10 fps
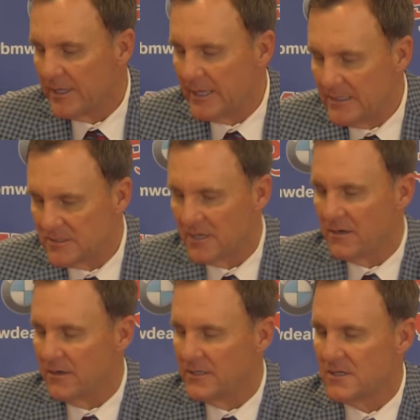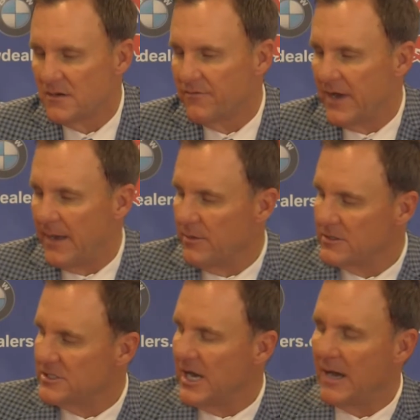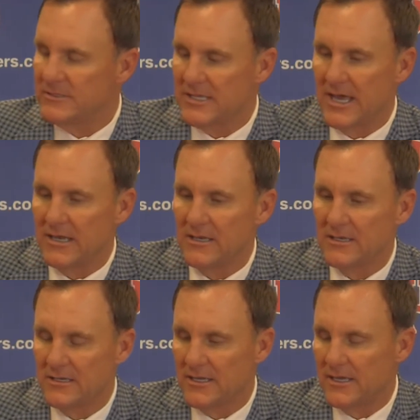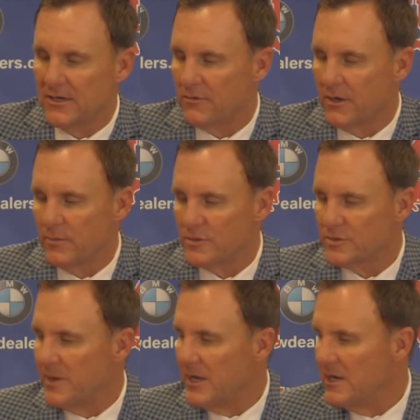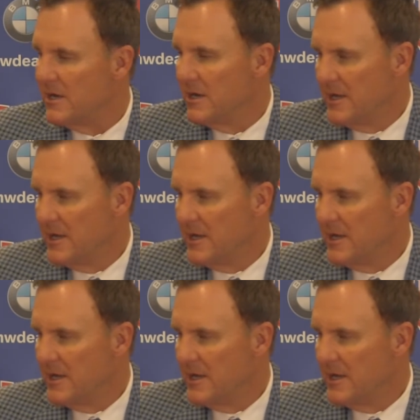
He's done a he's done a fabulous job. He's got got incredible speed.